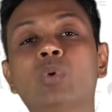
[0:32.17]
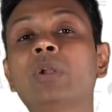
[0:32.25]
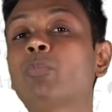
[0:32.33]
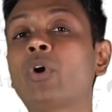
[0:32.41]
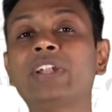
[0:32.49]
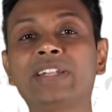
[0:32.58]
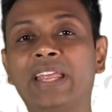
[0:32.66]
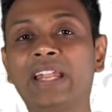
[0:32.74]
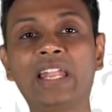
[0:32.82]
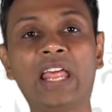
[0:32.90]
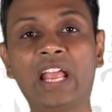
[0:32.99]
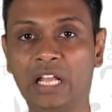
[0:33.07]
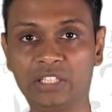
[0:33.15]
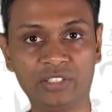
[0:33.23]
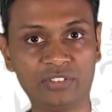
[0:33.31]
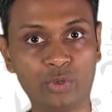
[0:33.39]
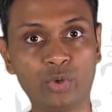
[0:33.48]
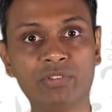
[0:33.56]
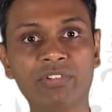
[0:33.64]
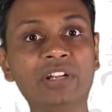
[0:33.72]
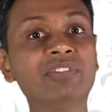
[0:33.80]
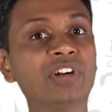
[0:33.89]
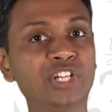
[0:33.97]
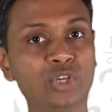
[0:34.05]
1.9 lakh others are going to
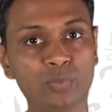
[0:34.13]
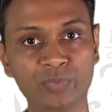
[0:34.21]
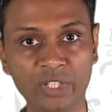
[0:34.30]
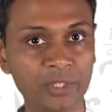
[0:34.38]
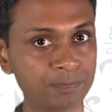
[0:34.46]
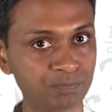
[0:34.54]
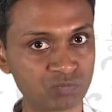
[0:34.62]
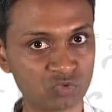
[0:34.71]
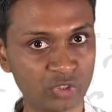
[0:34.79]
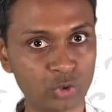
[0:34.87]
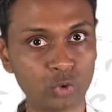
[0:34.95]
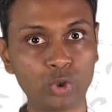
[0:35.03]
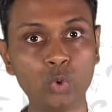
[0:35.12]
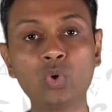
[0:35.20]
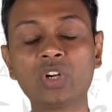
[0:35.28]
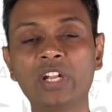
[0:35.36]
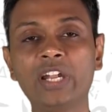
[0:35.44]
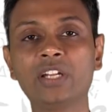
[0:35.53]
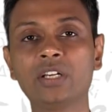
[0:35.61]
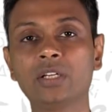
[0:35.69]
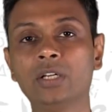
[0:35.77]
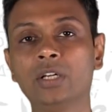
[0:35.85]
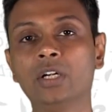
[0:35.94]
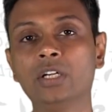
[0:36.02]
find funny or weird. And so don't let
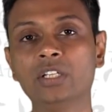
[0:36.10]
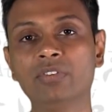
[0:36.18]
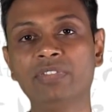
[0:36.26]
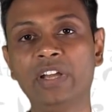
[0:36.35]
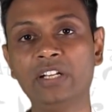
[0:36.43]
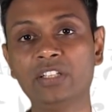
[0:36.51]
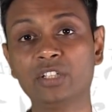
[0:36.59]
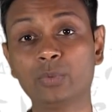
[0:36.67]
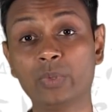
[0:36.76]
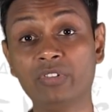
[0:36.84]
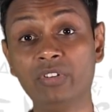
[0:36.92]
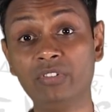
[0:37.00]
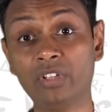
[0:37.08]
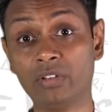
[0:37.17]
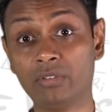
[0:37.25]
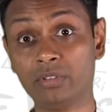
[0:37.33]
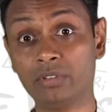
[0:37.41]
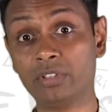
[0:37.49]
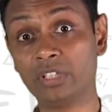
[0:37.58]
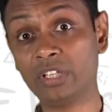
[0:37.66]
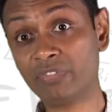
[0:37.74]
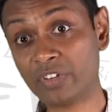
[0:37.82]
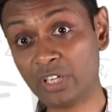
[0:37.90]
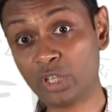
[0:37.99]
the fact that questions are
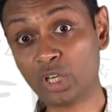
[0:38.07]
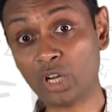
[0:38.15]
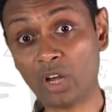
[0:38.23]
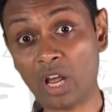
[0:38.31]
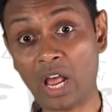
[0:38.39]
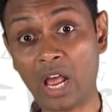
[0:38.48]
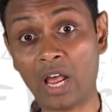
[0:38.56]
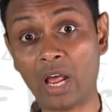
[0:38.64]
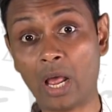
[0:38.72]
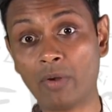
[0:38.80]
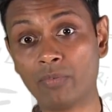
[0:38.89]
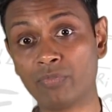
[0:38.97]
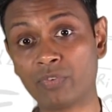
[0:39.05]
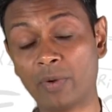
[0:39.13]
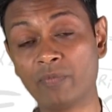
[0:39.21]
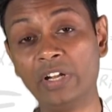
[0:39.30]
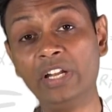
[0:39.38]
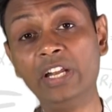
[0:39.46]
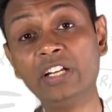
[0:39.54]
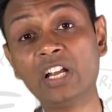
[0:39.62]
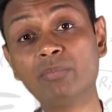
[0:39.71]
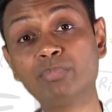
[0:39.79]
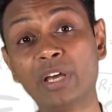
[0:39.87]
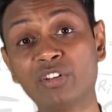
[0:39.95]
different in
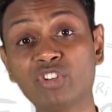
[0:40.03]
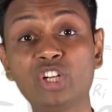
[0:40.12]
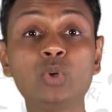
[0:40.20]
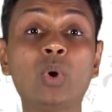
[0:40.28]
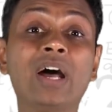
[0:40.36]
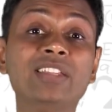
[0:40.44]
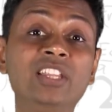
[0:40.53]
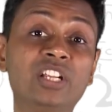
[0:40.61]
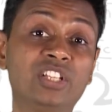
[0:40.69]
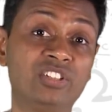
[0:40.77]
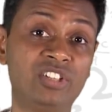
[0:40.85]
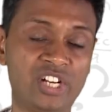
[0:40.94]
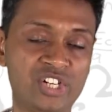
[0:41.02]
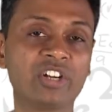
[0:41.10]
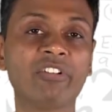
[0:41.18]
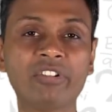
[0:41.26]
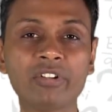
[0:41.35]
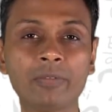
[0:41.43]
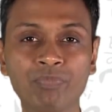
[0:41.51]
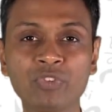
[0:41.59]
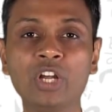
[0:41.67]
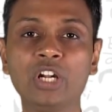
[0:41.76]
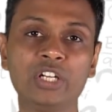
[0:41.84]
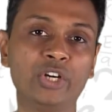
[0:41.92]
comparison to other sections
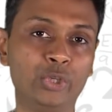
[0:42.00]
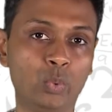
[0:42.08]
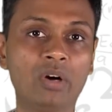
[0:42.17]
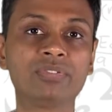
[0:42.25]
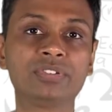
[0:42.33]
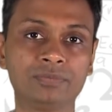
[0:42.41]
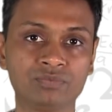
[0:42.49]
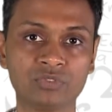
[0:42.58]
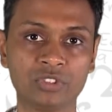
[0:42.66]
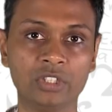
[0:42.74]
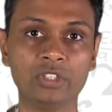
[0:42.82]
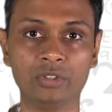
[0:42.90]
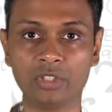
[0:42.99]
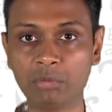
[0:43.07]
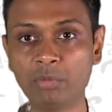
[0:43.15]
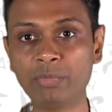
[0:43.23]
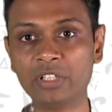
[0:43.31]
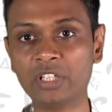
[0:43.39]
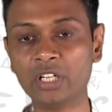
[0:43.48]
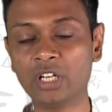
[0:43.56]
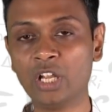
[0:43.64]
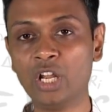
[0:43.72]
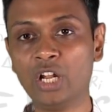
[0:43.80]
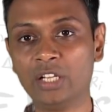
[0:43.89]
turn you off. Remember
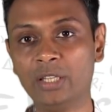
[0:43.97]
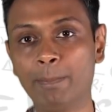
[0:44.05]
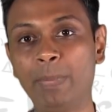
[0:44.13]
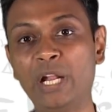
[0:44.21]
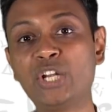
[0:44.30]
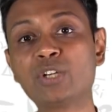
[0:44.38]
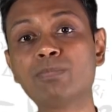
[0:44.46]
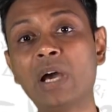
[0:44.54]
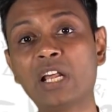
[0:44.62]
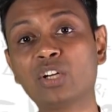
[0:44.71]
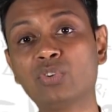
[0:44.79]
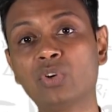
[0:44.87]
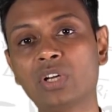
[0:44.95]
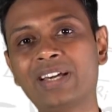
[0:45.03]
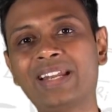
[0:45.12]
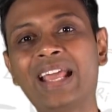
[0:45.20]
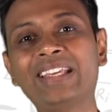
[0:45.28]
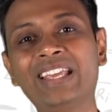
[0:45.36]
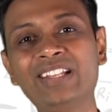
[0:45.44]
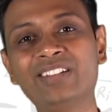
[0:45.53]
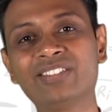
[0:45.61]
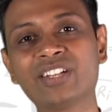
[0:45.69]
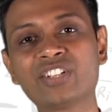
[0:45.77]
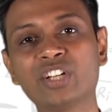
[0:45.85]
that the benchmark for cracking
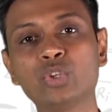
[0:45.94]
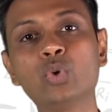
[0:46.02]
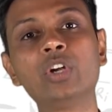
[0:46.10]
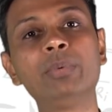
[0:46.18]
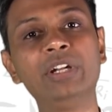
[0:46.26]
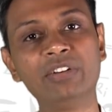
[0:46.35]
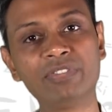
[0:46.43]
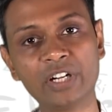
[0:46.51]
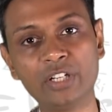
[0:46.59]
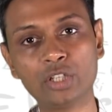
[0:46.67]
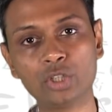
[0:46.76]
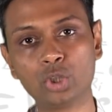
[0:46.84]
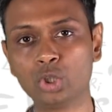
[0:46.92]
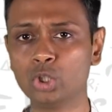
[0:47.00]
this section is going to be different